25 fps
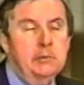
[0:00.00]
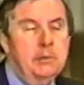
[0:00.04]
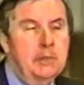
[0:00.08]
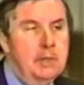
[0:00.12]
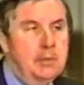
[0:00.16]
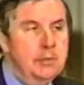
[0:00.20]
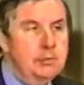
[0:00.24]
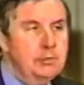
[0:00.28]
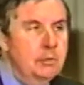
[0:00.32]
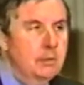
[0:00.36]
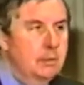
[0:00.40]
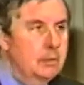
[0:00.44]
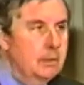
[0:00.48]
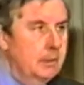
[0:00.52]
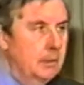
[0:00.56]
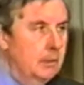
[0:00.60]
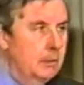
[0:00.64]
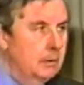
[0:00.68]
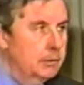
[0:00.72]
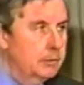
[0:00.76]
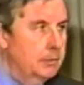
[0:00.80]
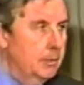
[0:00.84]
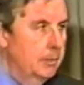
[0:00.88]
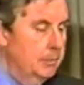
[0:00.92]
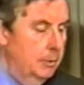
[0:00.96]
International
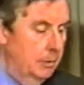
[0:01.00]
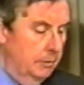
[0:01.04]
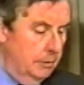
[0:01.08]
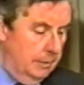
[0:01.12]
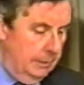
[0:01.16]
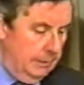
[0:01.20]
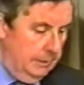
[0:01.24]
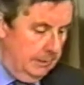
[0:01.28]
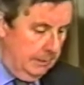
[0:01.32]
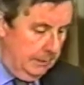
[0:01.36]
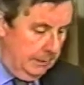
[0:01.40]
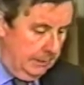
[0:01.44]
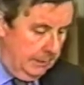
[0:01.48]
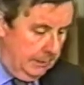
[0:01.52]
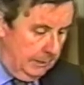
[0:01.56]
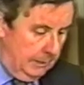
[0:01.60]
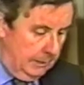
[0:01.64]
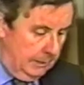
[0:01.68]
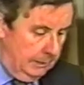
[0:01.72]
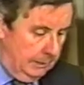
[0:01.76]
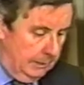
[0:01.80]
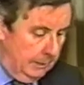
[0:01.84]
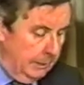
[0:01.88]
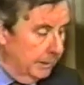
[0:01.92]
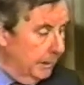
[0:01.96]
Herald Tribune,
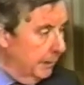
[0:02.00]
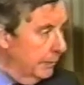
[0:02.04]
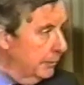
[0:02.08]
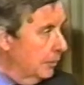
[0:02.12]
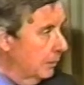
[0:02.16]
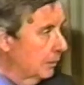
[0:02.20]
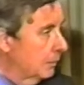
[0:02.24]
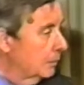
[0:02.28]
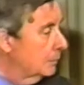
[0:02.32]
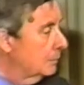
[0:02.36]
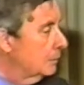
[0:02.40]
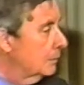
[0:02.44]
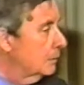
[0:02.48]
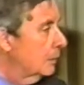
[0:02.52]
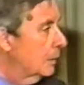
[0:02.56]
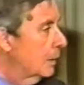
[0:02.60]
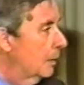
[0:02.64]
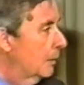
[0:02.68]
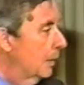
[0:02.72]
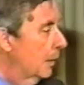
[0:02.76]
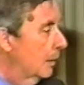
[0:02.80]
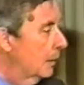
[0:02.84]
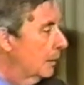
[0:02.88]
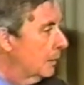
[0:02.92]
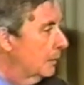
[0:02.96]
uh, another
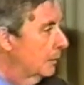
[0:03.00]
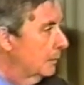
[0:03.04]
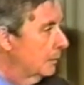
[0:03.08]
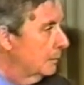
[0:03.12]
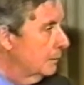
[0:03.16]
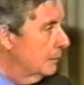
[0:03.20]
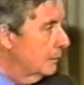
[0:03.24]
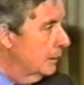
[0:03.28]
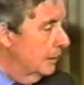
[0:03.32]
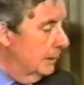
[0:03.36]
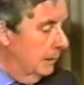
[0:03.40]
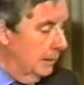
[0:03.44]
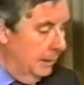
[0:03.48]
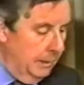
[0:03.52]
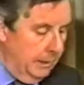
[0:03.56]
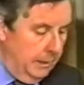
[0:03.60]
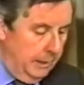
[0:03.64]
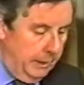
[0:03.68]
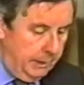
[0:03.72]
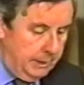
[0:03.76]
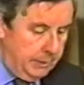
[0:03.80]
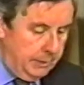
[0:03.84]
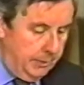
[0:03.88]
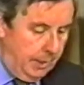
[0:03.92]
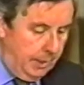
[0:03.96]
American
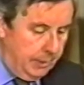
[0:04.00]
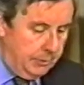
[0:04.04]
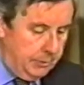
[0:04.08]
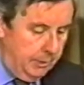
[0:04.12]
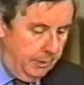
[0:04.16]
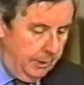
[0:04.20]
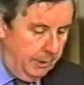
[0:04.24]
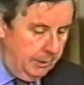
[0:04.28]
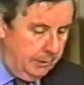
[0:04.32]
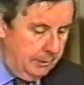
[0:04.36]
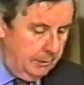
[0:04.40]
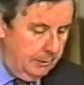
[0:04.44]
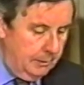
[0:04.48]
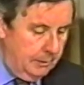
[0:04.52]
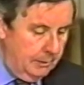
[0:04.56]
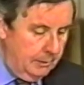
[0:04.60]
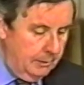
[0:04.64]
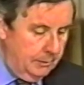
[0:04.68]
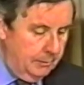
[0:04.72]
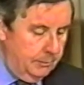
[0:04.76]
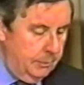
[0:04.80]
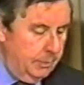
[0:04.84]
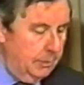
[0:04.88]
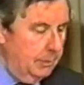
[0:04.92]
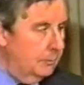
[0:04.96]
expatriate,
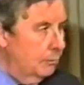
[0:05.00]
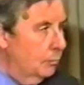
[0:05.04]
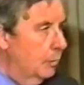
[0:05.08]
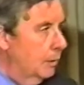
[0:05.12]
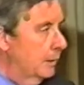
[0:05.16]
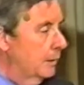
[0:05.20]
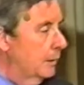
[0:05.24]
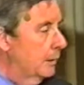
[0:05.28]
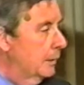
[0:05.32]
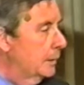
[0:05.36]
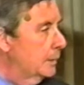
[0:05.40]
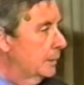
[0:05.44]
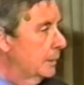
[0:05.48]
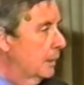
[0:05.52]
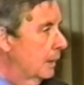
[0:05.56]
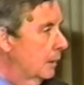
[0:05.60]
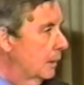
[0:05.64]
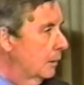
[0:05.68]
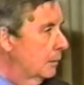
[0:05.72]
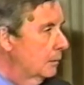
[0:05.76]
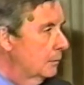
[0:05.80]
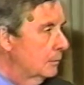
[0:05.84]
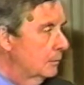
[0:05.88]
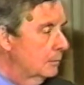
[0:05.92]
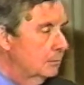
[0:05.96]
but one that is
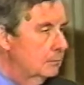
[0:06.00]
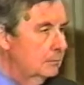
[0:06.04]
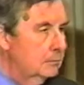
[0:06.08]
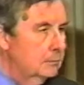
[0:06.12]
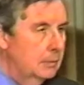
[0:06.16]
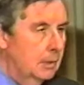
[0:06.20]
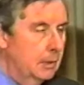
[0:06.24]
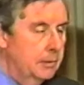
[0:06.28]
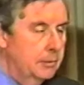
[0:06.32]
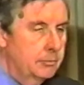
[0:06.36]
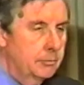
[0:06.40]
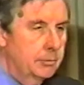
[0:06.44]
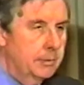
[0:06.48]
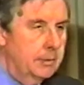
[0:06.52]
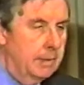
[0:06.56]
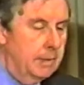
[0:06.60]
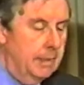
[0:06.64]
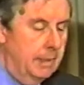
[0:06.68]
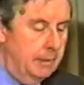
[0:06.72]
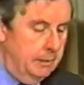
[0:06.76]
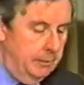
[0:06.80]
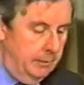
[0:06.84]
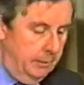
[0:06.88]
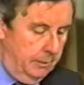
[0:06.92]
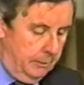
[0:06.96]
now one hundred
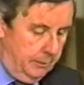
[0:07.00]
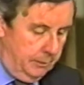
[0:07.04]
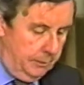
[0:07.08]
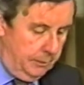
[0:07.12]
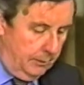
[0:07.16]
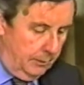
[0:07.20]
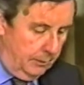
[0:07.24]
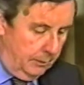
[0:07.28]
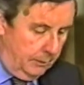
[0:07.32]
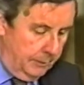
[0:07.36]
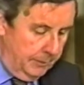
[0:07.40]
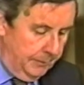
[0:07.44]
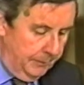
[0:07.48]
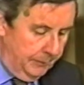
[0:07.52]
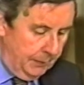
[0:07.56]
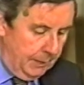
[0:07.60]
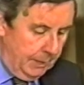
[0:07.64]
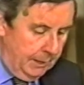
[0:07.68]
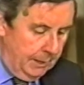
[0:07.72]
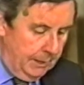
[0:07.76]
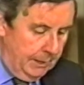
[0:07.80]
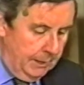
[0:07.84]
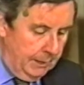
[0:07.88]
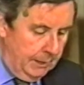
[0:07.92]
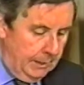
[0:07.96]
eight years old,
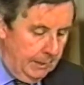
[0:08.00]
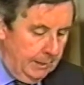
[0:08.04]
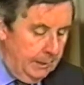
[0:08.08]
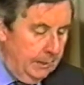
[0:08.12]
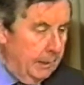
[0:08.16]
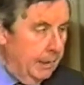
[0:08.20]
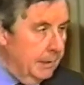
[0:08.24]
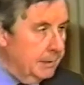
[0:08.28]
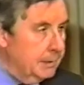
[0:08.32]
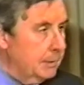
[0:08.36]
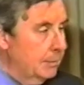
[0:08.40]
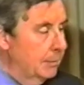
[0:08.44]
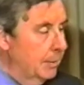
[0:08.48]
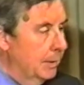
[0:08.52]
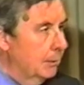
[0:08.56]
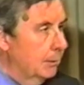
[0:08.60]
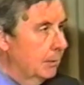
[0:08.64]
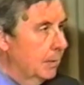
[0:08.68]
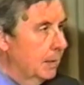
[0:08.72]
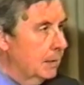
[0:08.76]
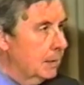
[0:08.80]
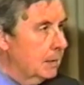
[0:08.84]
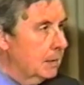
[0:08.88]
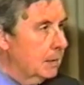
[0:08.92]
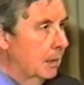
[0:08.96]
asked me to
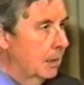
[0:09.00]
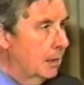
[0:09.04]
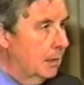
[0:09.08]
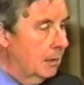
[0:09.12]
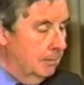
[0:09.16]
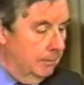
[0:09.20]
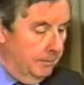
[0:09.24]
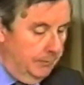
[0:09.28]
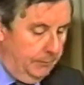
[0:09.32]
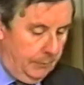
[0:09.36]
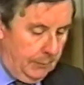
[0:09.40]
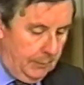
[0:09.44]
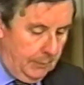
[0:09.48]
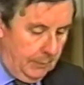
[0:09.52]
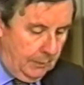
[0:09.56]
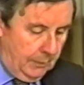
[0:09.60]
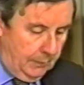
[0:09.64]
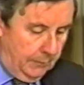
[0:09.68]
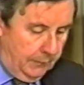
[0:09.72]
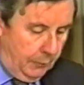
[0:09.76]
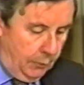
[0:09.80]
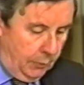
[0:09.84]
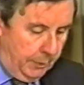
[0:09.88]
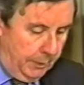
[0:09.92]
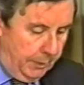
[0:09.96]
write a column
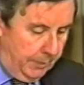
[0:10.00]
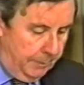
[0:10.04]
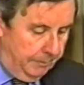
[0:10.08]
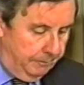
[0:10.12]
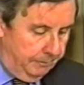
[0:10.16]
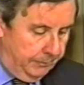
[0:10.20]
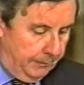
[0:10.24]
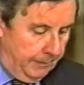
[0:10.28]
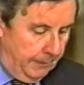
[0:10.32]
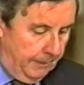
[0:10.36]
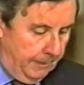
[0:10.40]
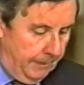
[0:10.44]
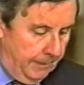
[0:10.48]
for them.